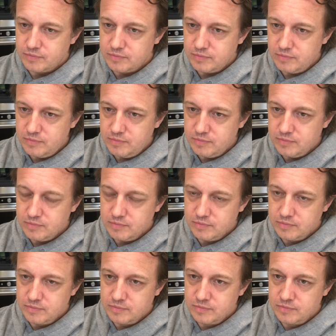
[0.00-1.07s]

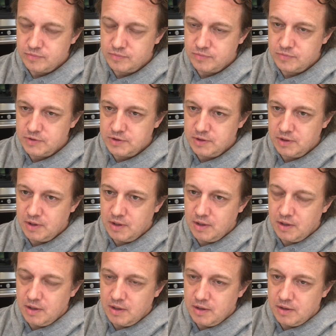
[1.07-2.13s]

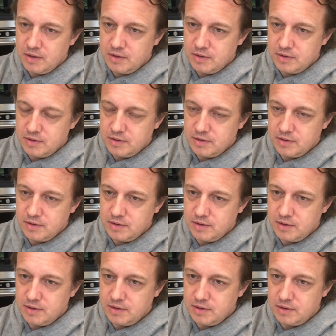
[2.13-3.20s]

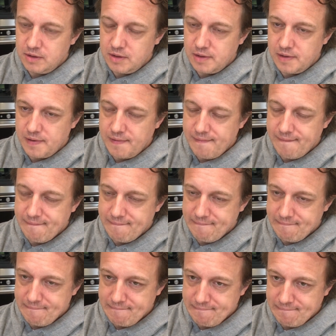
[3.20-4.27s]

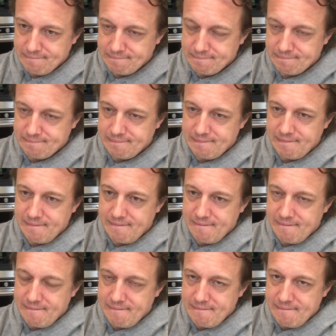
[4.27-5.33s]

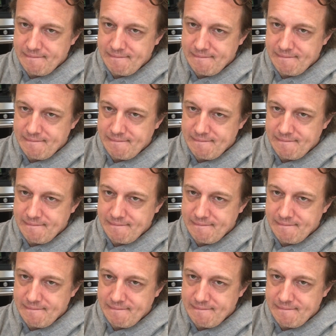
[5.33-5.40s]
[no speech]